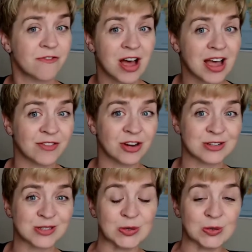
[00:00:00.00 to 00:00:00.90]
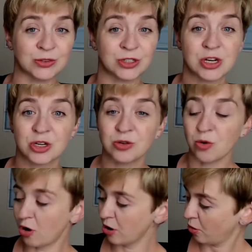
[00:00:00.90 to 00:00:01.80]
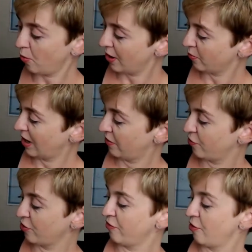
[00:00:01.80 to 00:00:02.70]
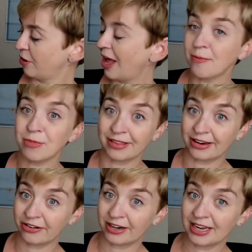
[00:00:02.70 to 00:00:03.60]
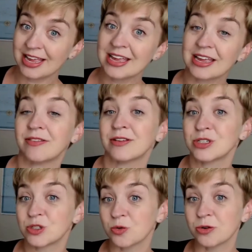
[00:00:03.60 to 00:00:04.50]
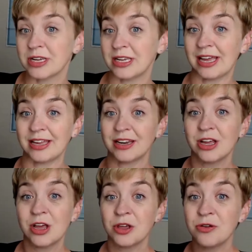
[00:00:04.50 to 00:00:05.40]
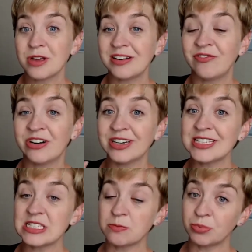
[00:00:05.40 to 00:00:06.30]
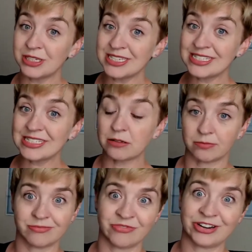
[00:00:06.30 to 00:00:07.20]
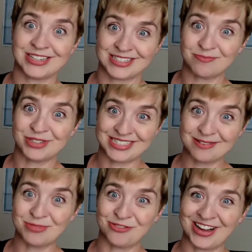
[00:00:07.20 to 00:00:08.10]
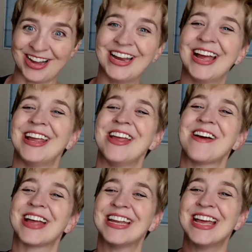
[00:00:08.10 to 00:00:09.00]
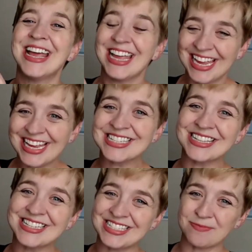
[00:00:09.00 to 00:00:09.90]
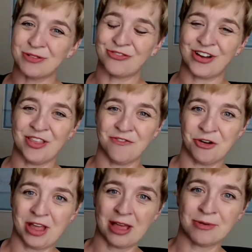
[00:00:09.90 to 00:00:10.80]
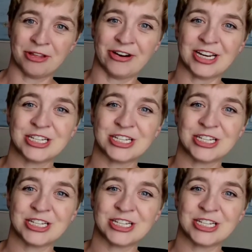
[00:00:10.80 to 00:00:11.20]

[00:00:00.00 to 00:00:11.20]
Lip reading: 5 years old, who aren't quite ready for the vocabulary in the story yet. You can very simply simplify. You can easily simplify the vocabulary.